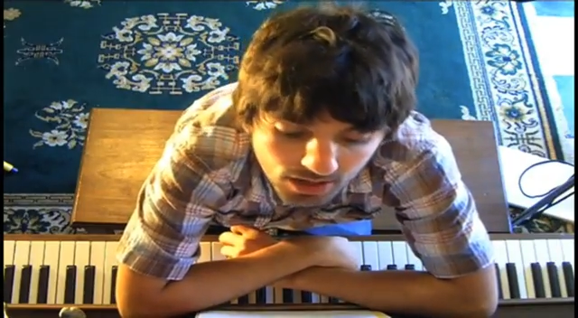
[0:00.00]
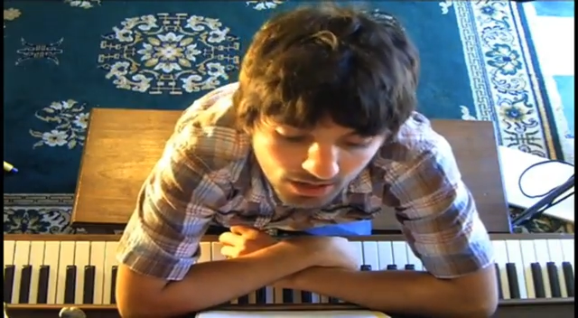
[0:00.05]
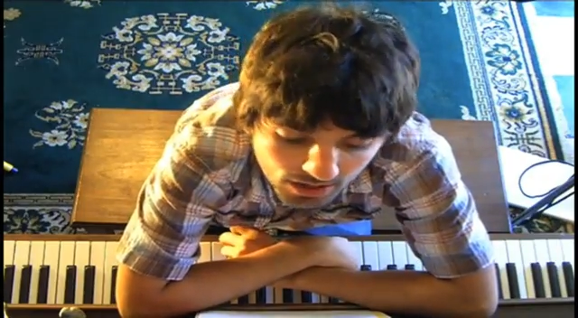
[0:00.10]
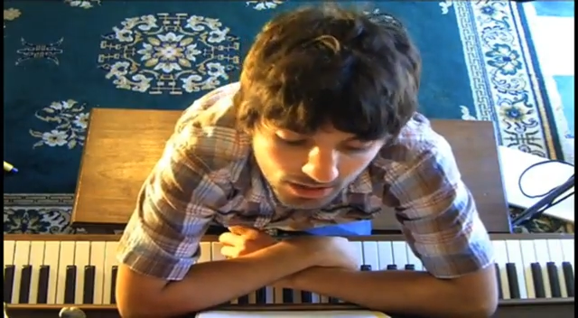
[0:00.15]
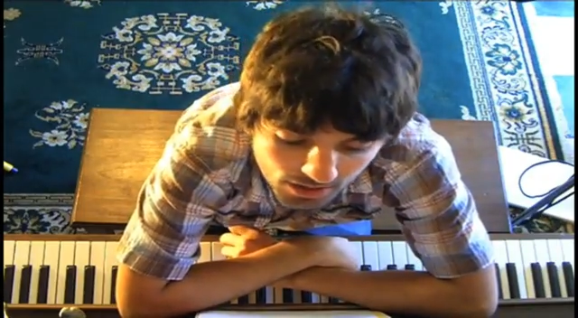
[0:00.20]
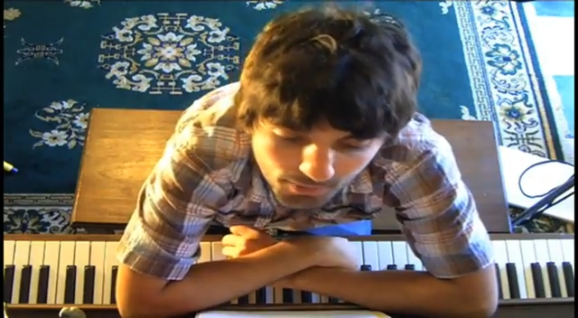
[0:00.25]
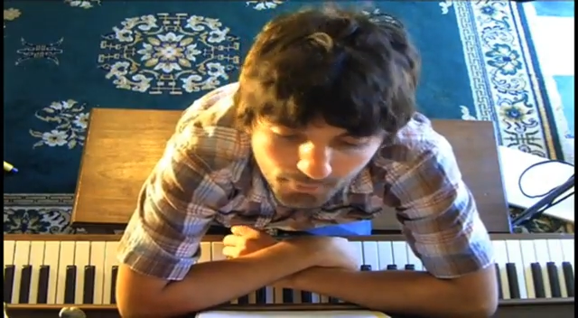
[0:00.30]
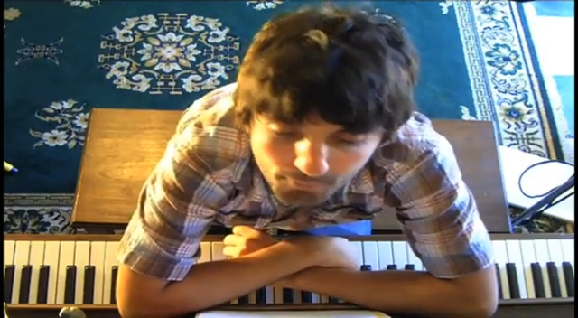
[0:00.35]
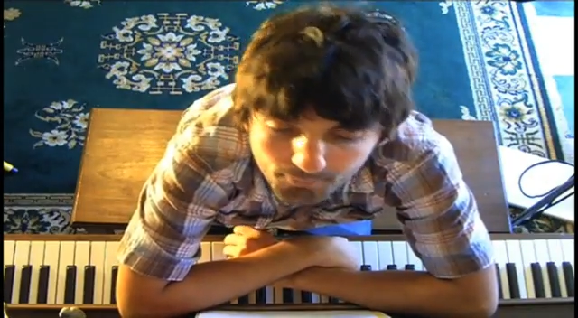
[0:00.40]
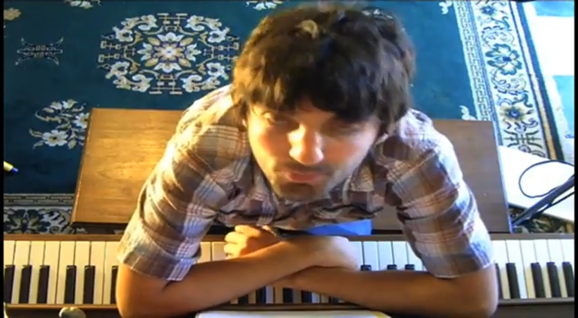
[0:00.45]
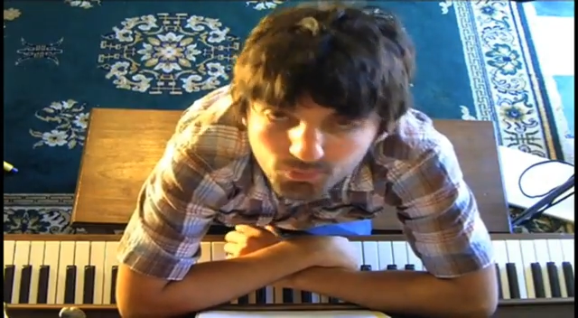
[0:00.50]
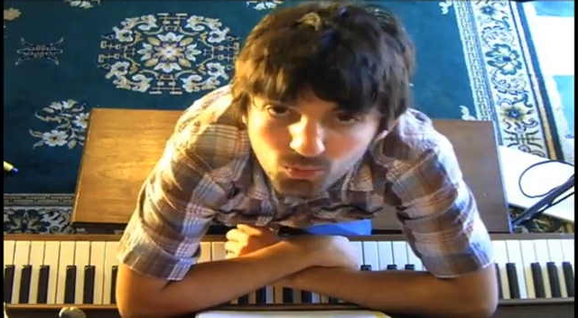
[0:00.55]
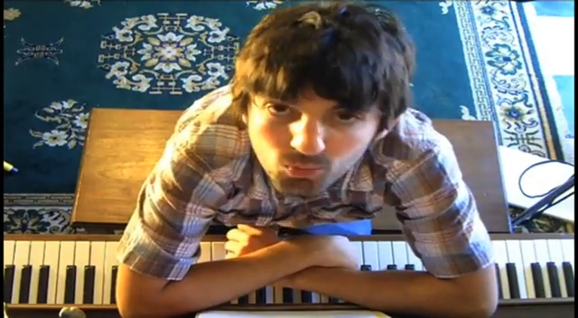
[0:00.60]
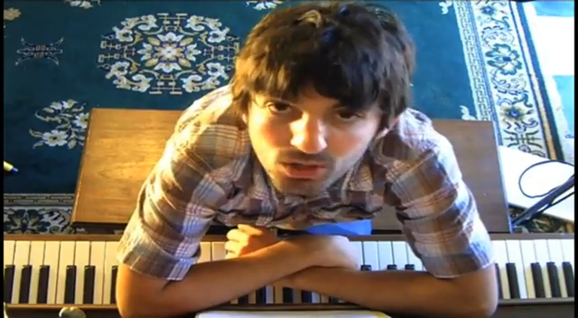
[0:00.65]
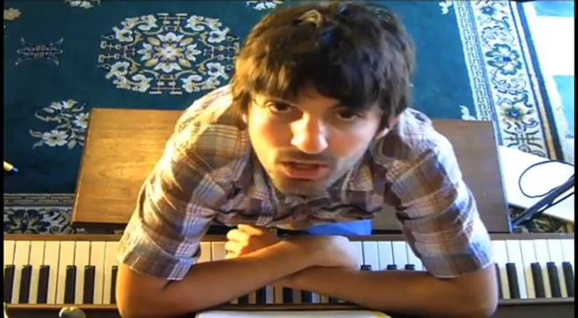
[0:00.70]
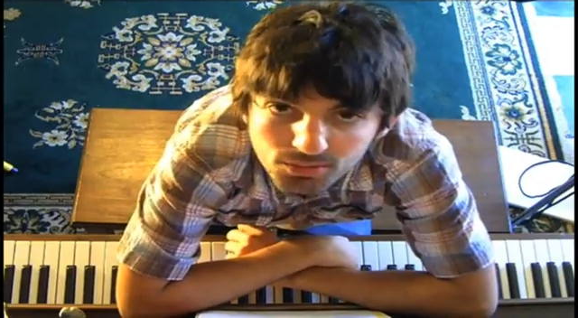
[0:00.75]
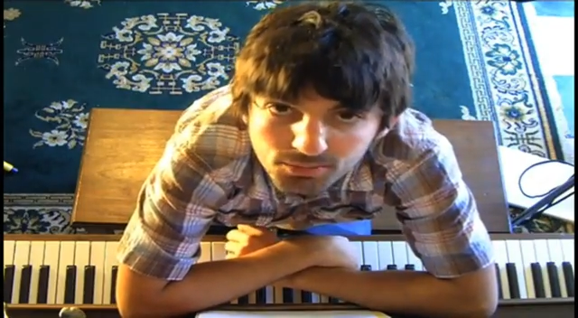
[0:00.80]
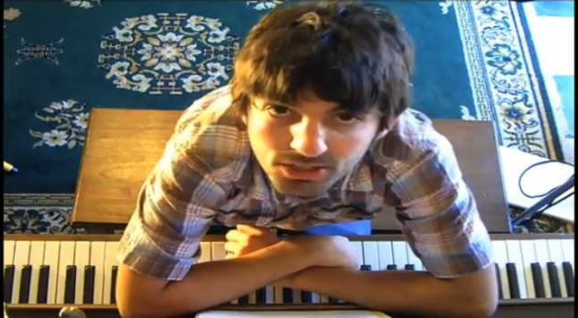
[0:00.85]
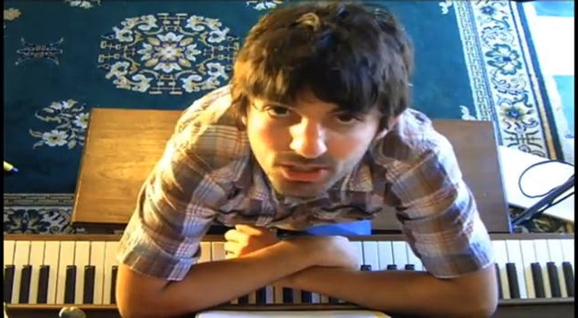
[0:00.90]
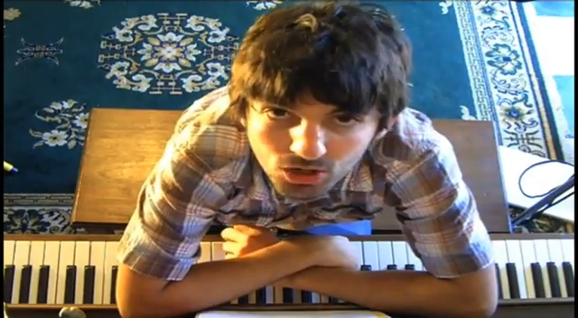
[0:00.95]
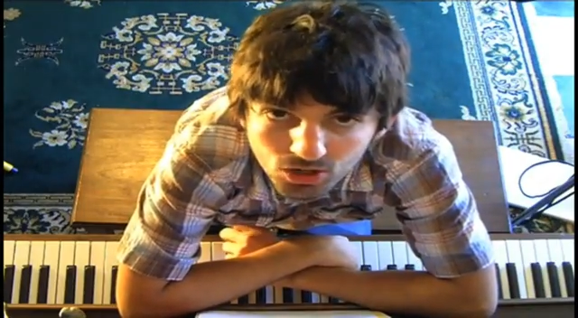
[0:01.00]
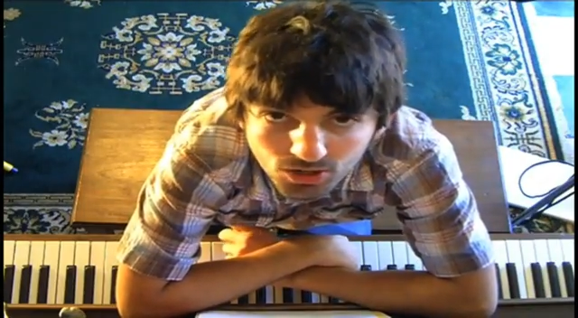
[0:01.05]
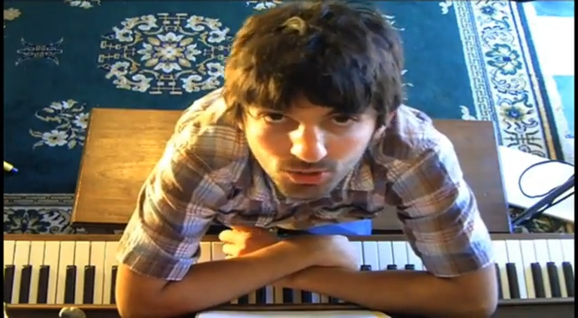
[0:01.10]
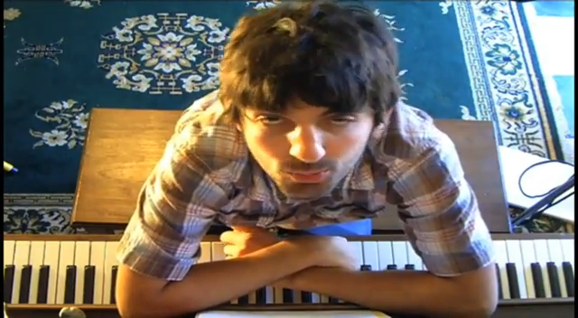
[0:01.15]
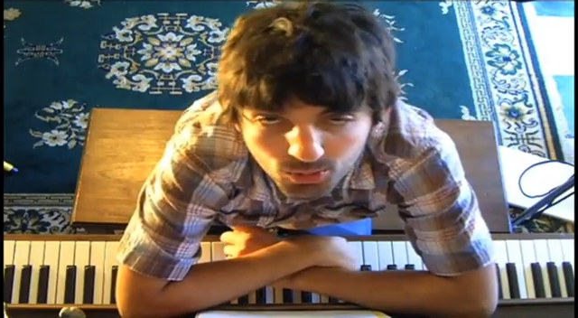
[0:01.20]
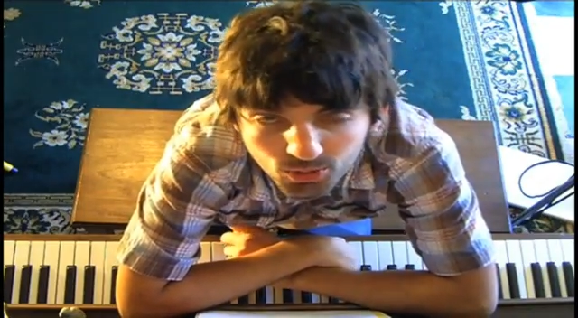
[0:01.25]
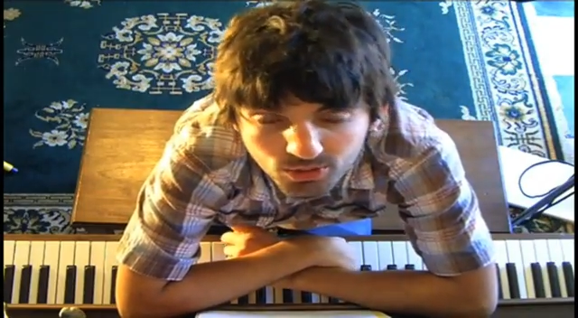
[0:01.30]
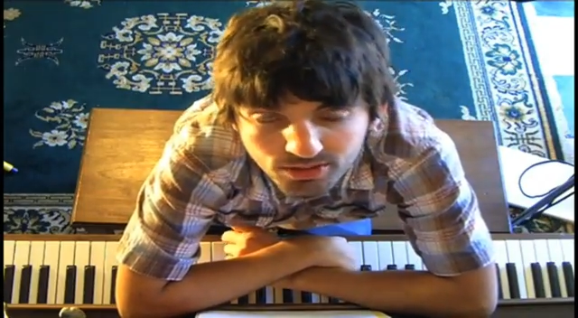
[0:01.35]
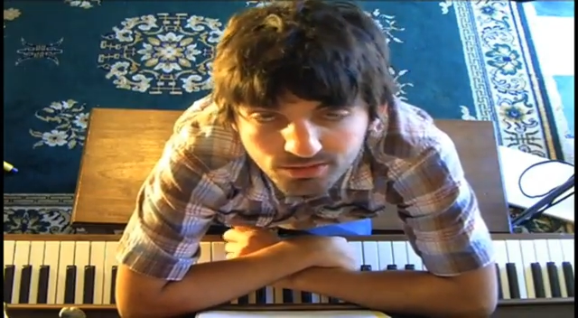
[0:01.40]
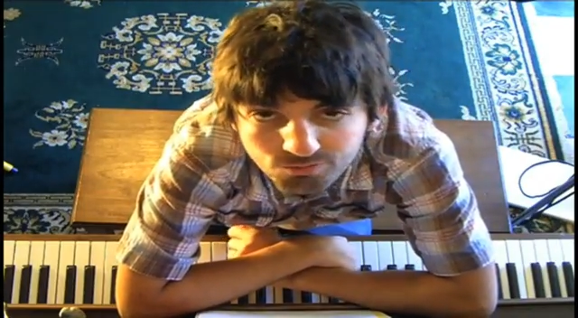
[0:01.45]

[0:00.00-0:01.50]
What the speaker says: We're going to be talking about